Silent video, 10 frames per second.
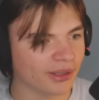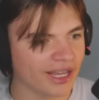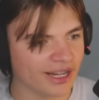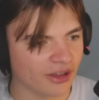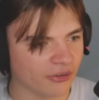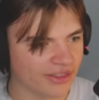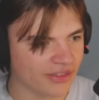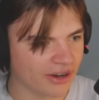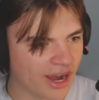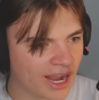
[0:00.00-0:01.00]
planet though right
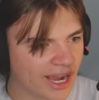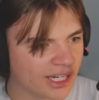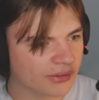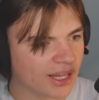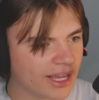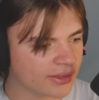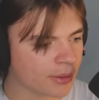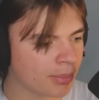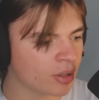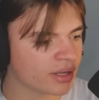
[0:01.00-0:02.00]
there. I kind of like the
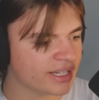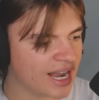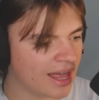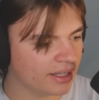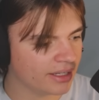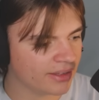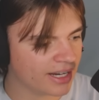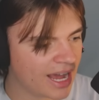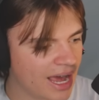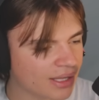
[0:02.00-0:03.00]
personality that
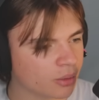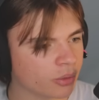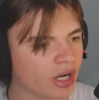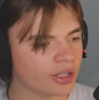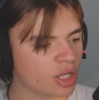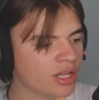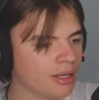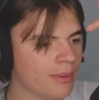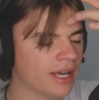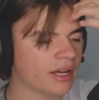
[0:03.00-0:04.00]
it has. So we're not just going
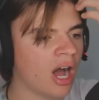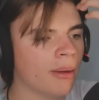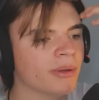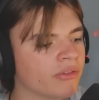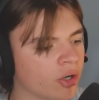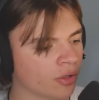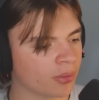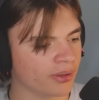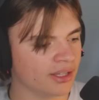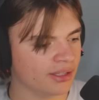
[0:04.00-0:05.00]
to make a copy of
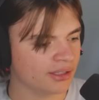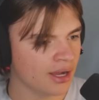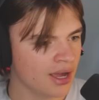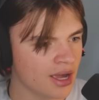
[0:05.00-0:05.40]
Earth with this.